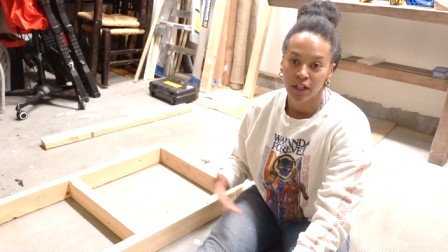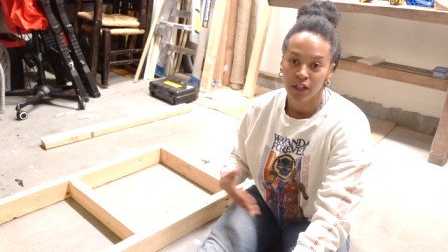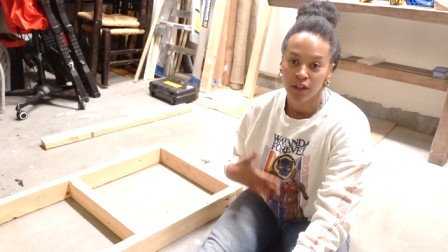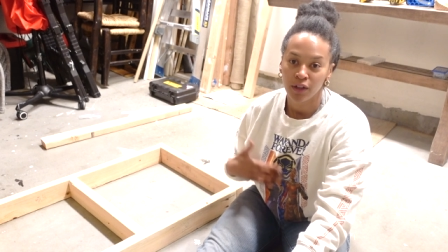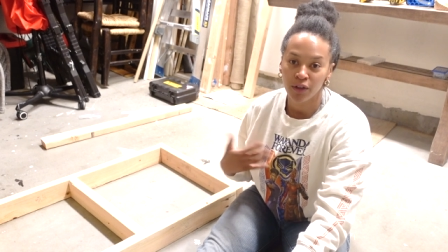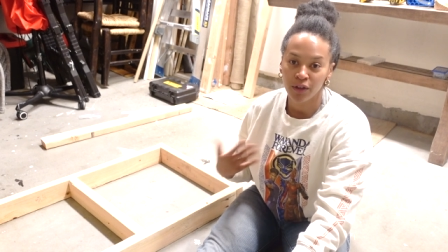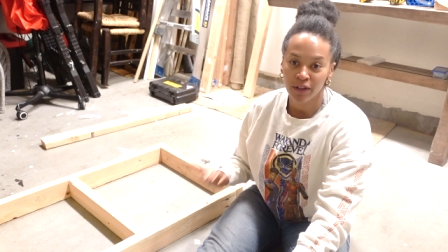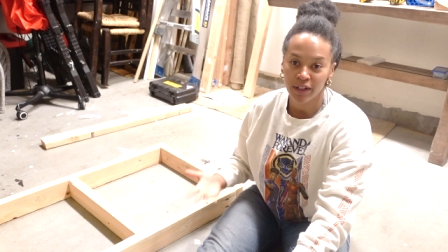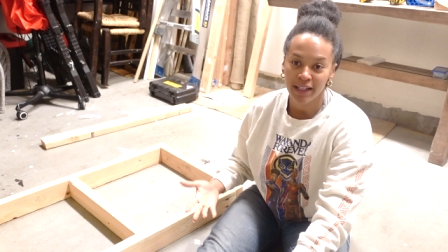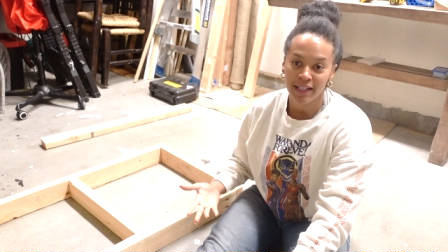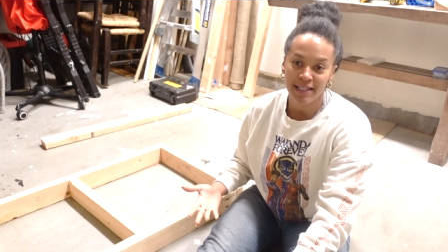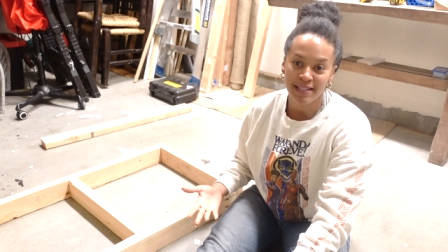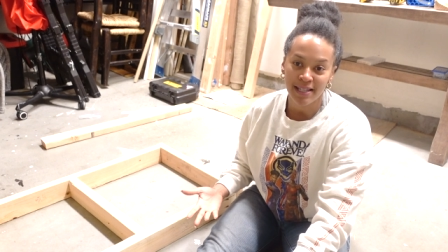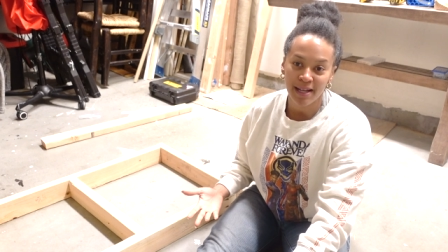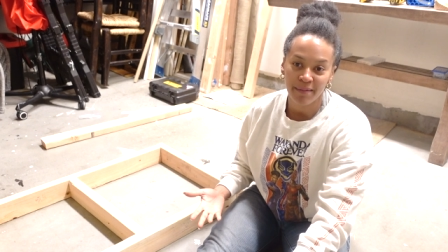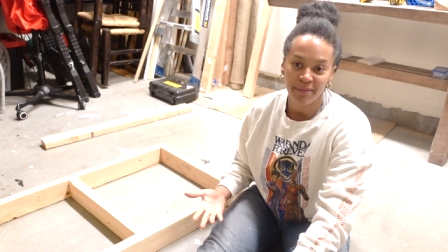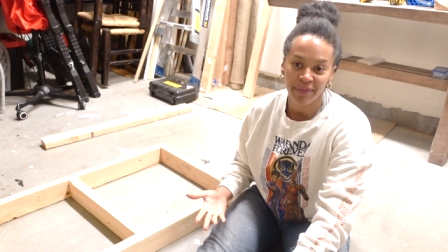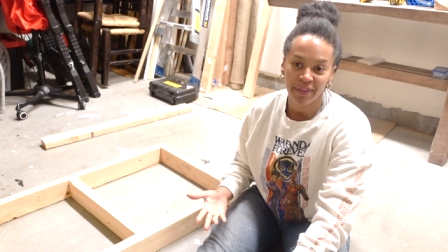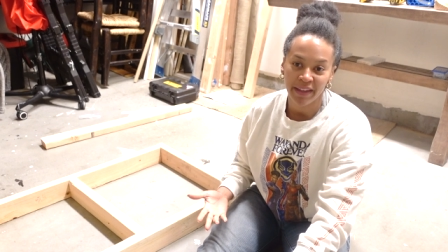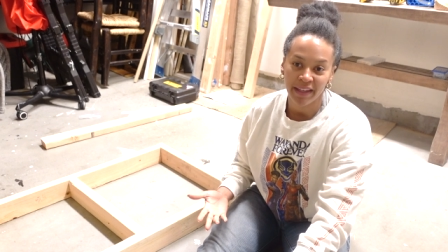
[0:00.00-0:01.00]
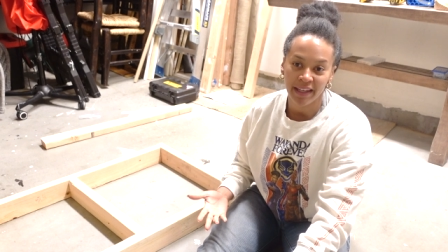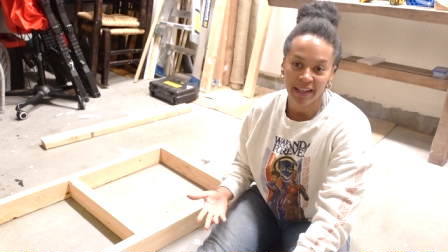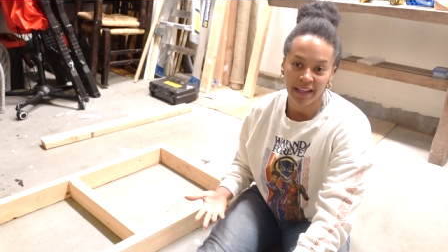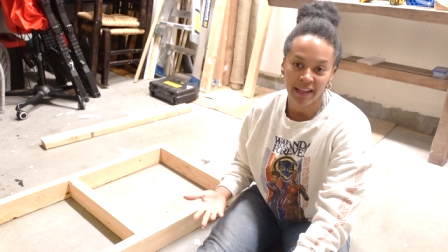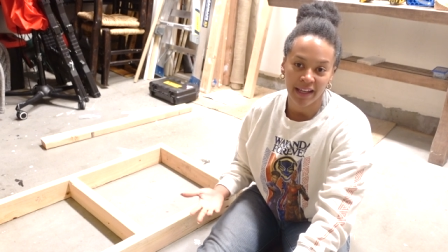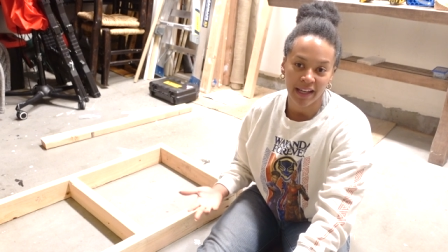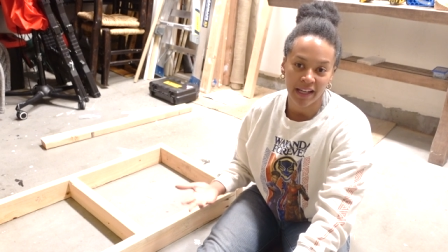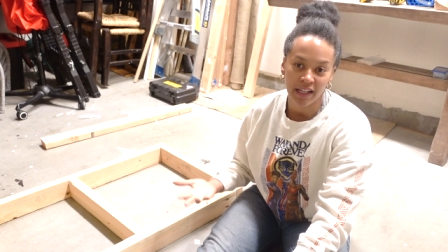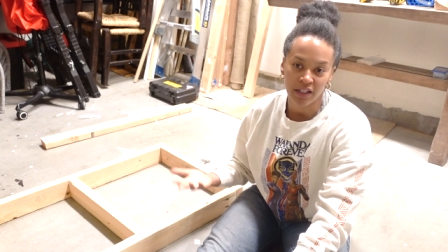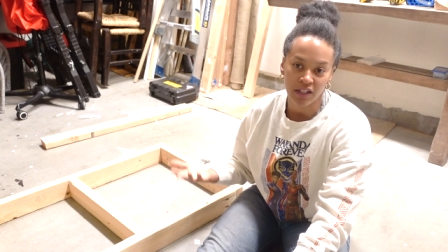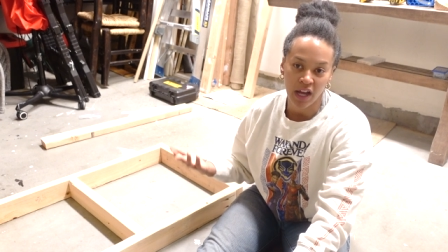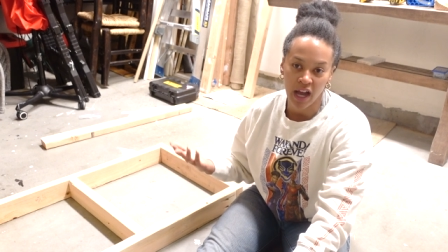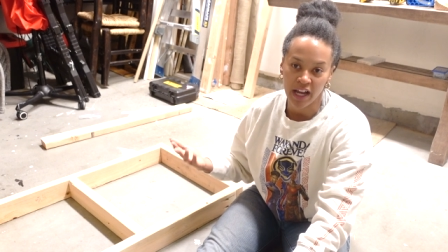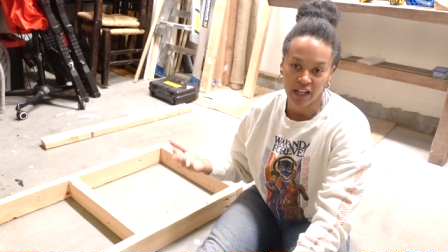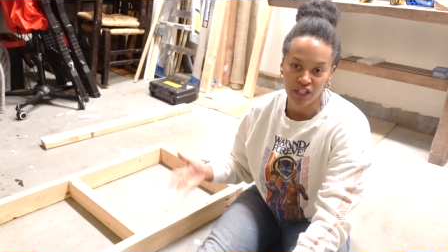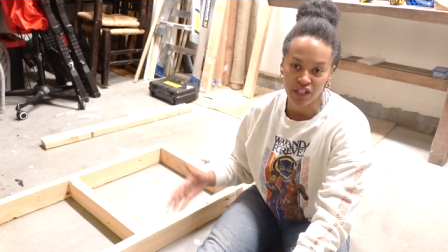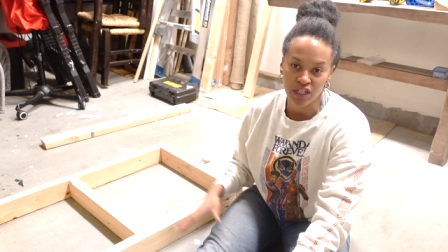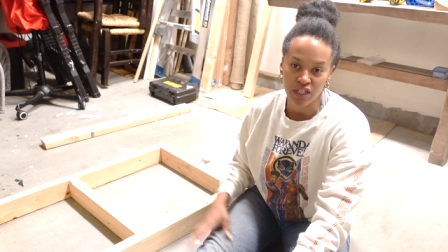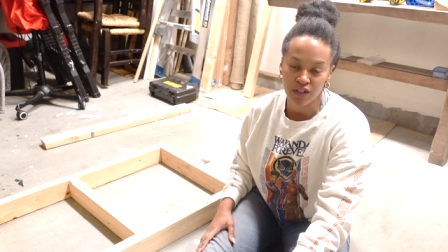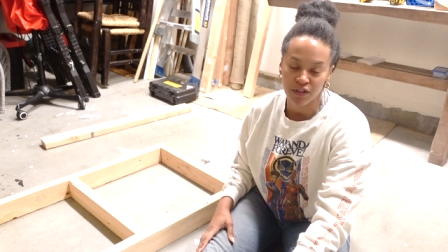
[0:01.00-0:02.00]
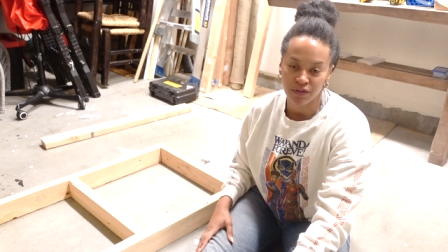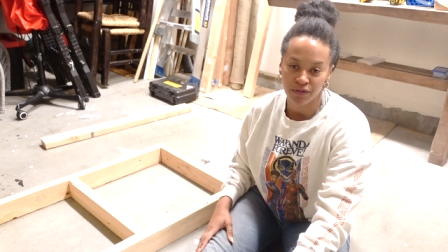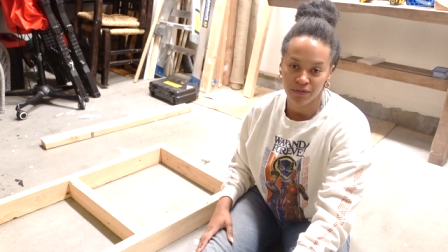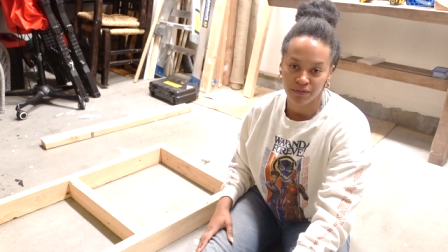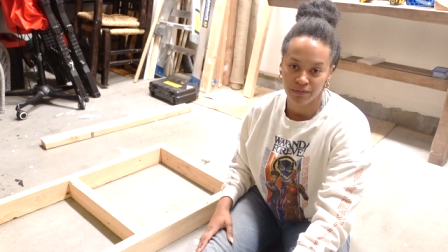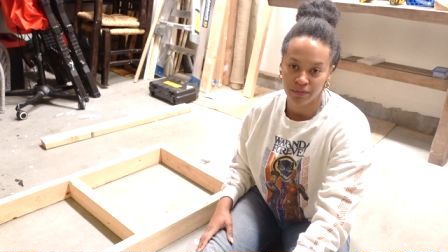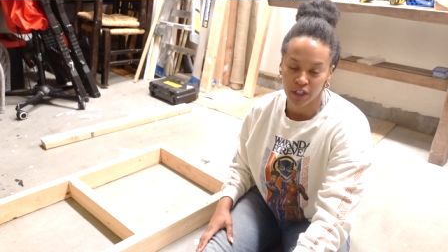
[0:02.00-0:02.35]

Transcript: learning something, it, I just,